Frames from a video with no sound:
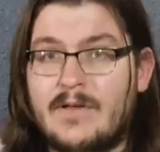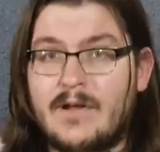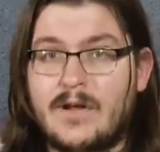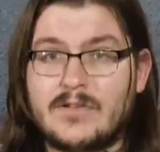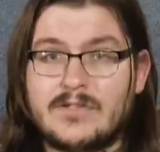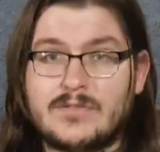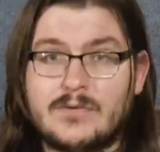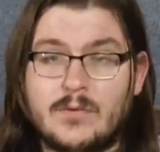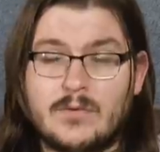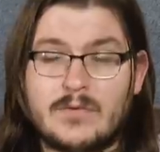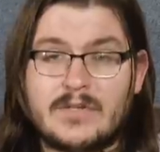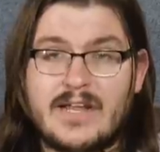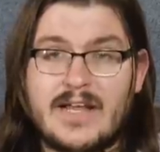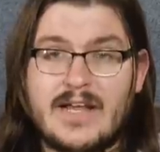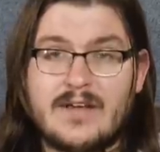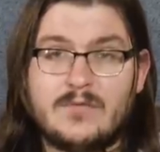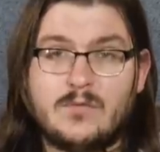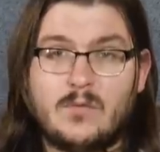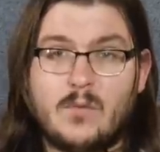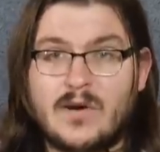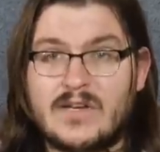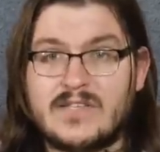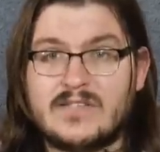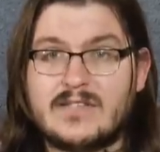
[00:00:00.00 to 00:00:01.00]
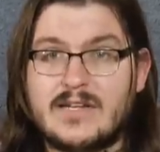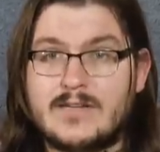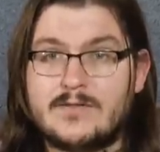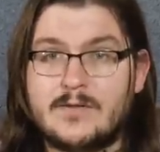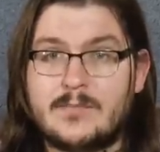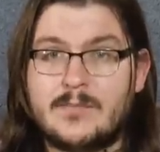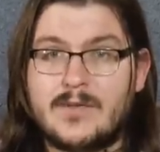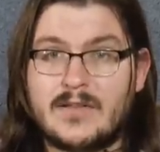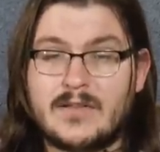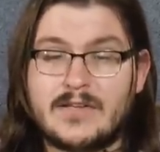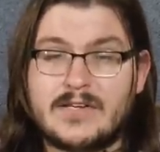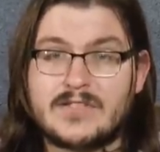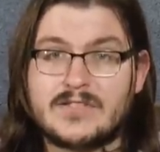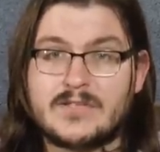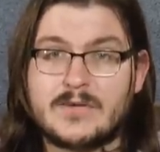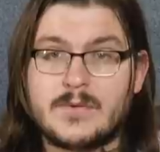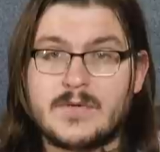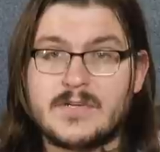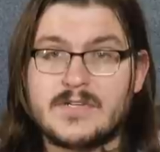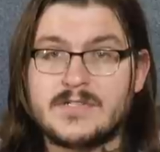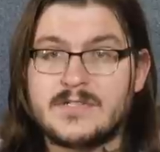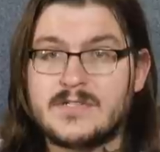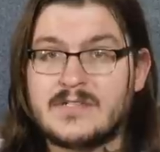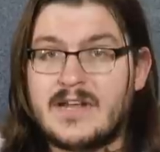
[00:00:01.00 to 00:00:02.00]
They also only have one set of ability
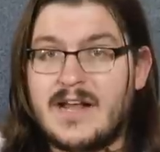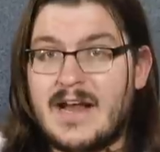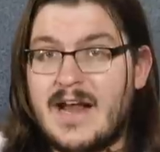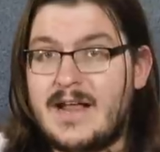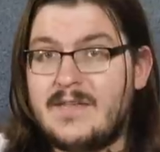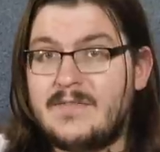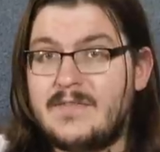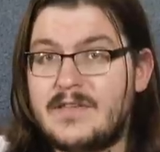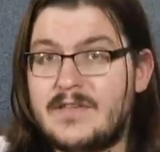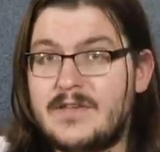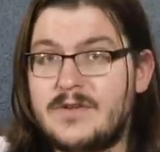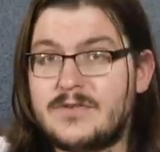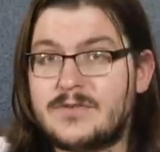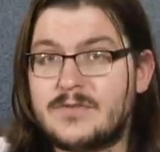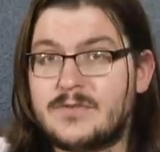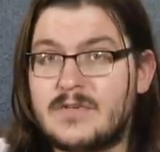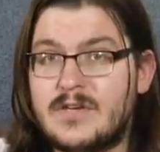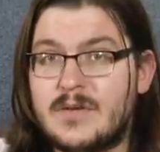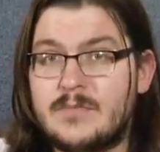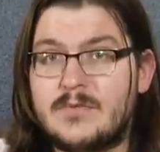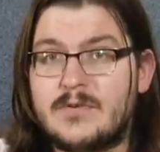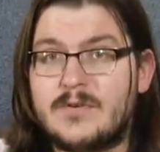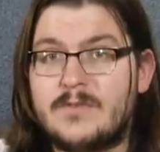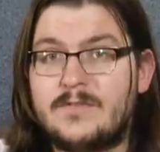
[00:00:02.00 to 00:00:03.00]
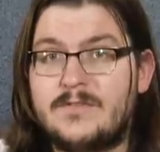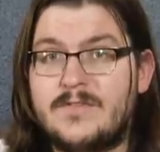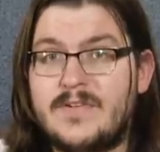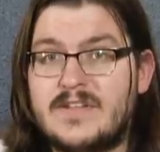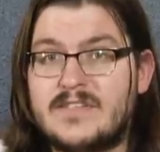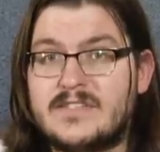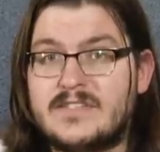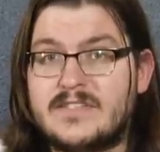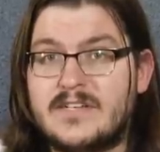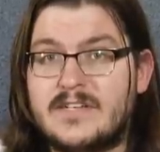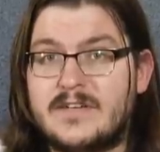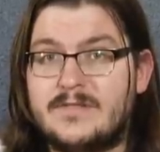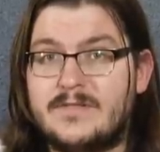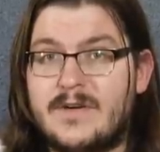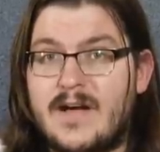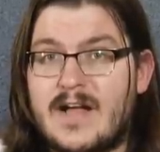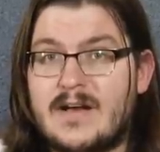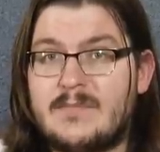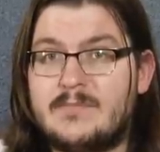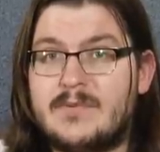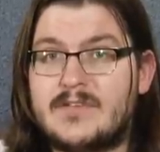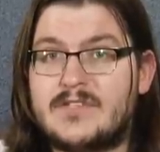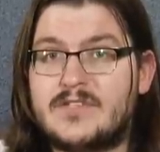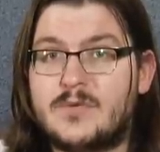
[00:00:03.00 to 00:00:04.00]
scores, and the usual number of feats to
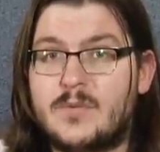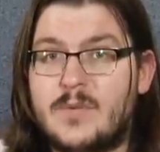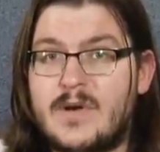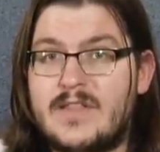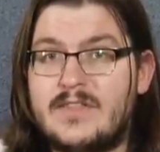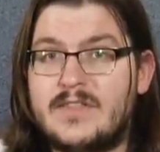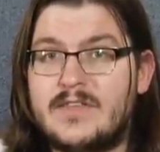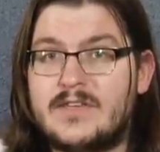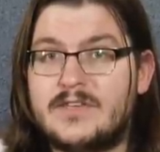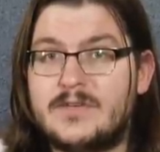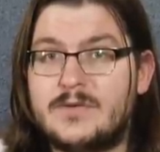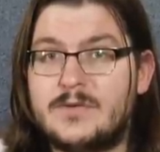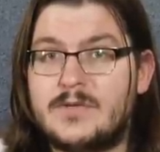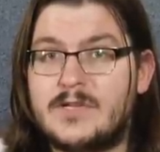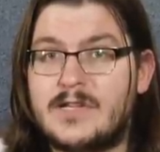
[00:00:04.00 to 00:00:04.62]
divide between the two